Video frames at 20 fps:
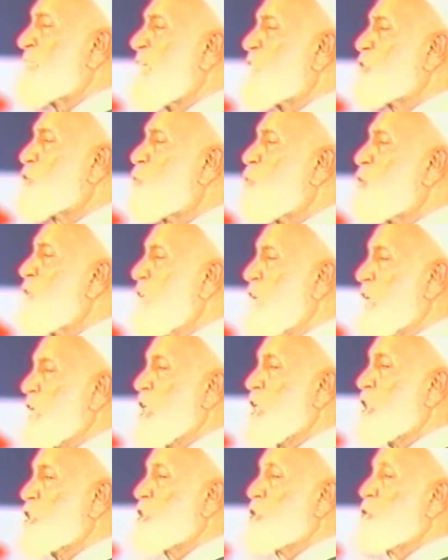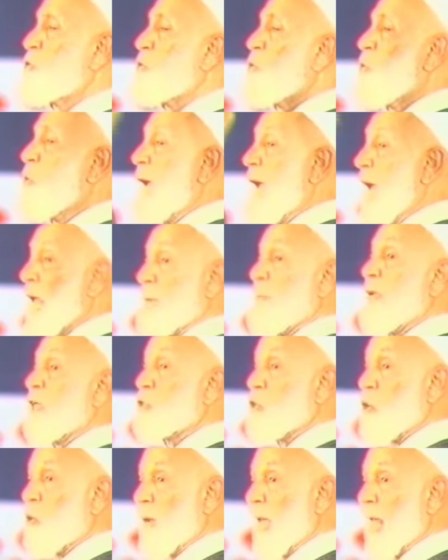Such good English, you know Arabic
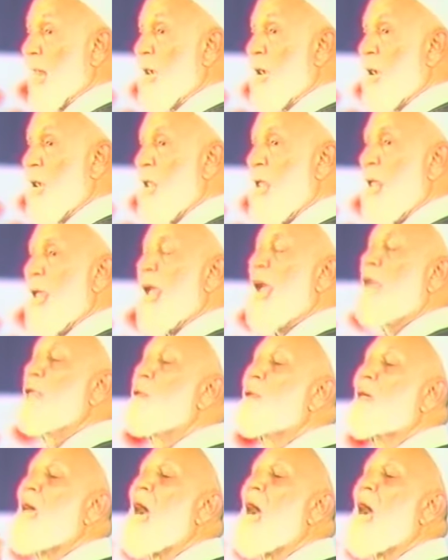so well, and you